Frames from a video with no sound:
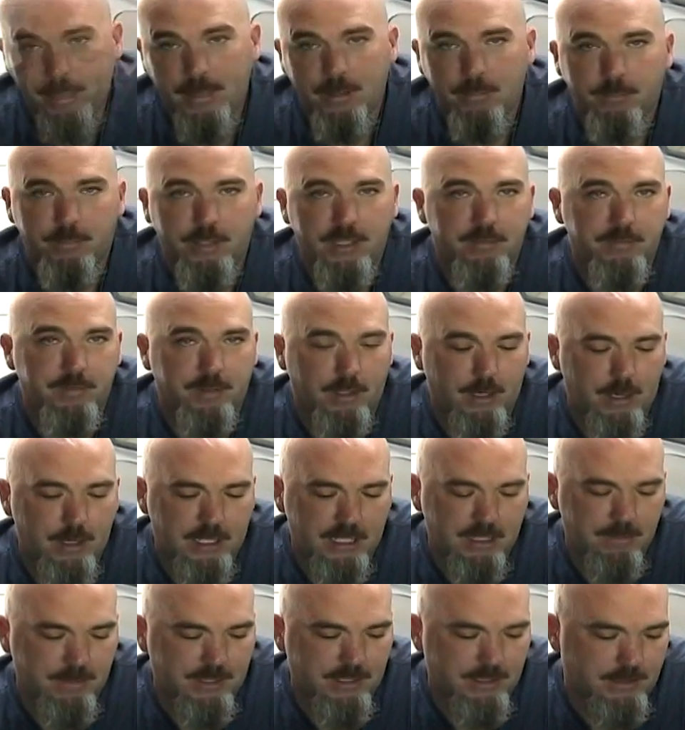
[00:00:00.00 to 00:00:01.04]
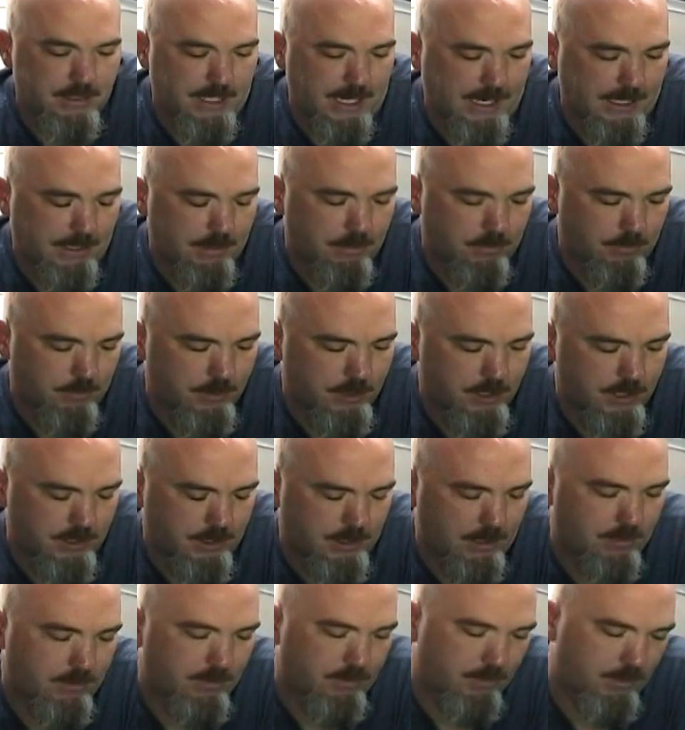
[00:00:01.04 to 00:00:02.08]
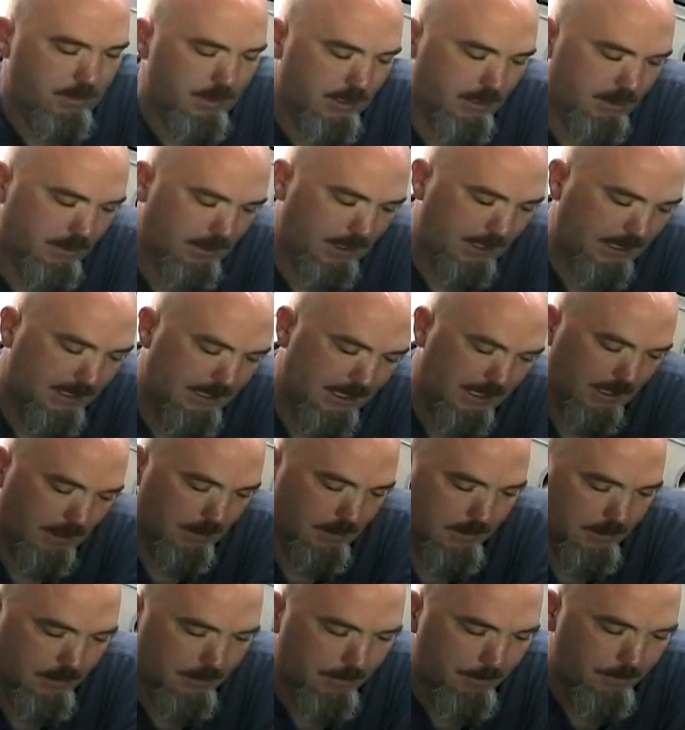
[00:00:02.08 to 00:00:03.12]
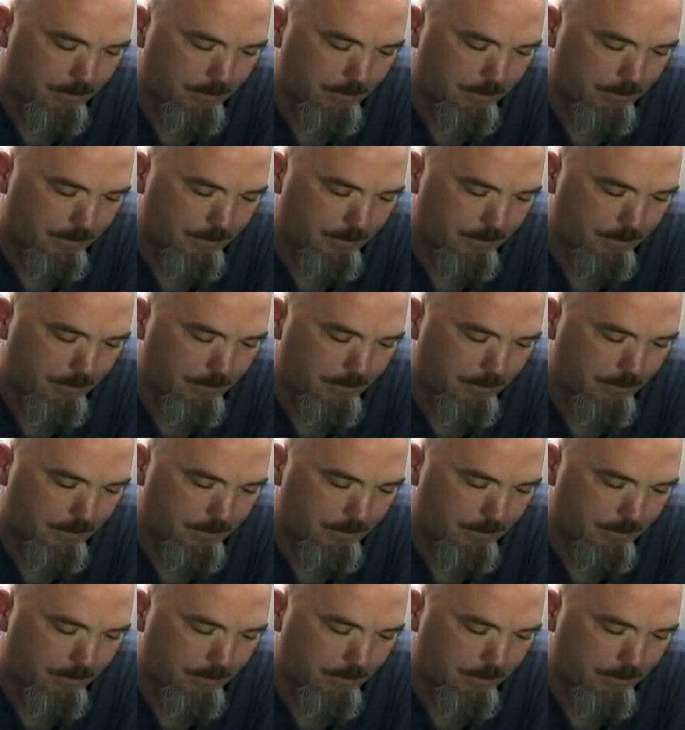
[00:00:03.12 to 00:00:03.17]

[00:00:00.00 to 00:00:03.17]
But for argument's sake, we'll just go through this like this.